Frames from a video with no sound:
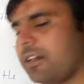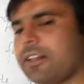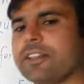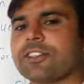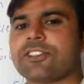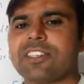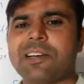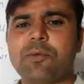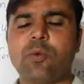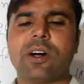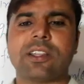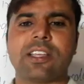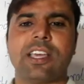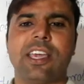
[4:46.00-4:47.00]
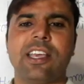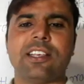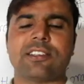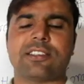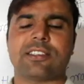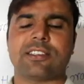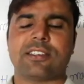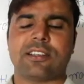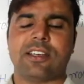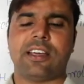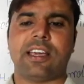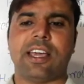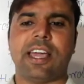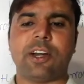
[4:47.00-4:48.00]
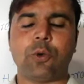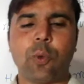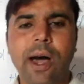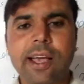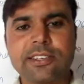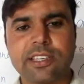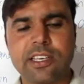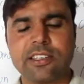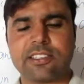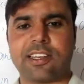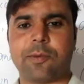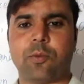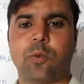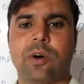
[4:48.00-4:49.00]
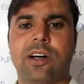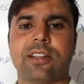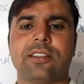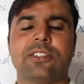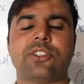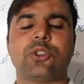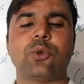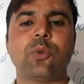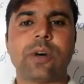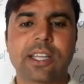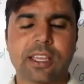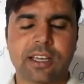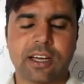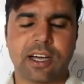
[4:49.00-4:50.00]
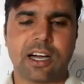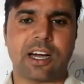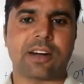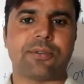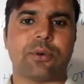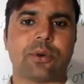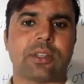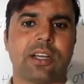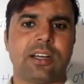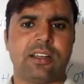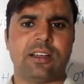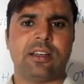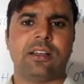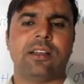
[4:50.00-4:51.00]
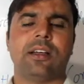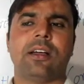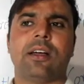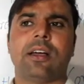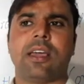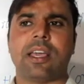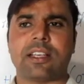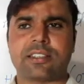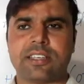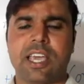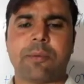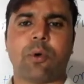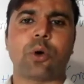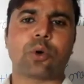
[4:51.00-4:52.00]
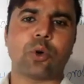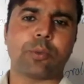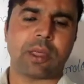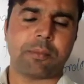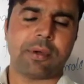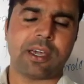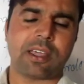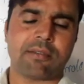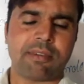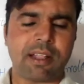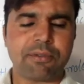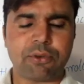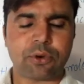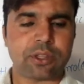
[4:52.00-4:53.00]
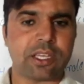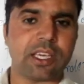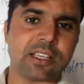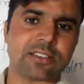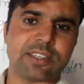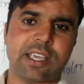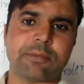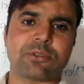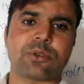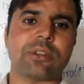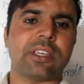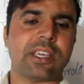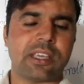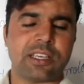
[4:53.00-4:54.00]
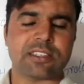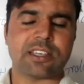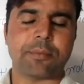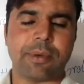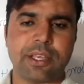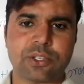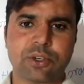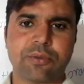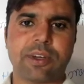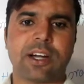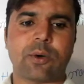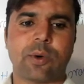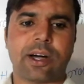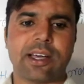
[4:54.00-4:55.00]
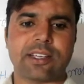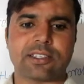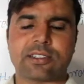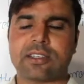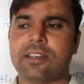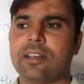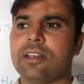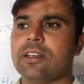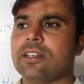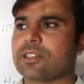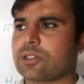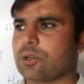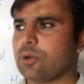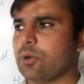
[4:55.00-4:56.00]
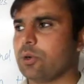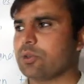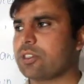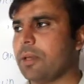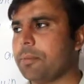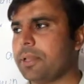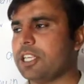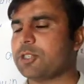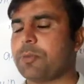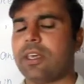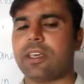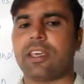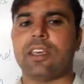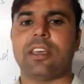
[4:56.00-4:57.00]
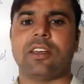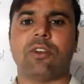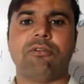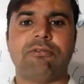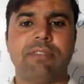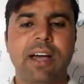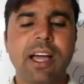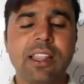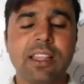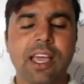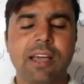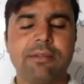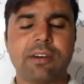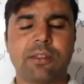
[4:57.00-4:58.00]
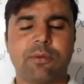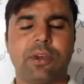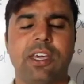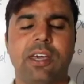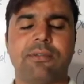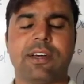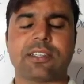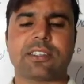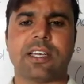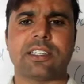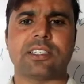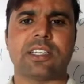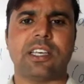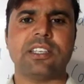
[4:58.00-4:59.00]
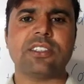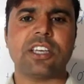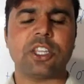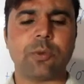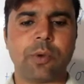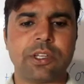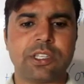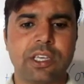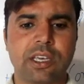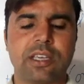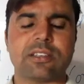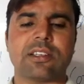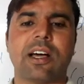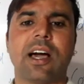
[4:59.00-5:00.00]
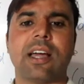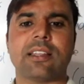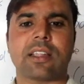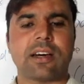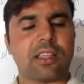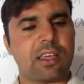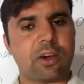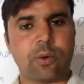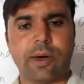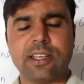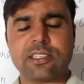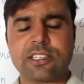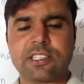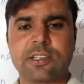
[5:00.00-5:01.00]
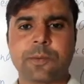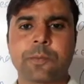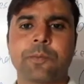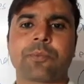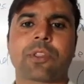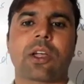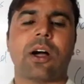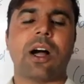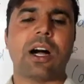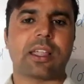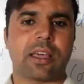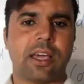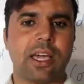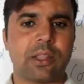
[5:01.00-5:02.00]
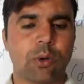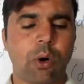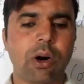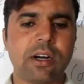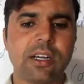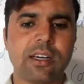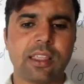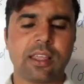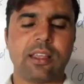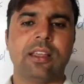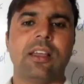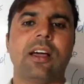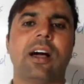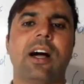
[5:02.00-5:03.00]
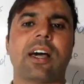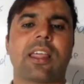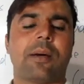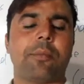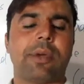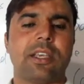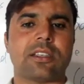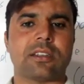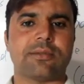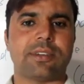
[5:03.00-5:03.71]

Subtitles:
Someone is advising someone to work hard for the exam or to prepare well for the exam. So there is a piece of advice. So simply speaking, whenever we have a sentence in which there is either a request, or an order, or a piece of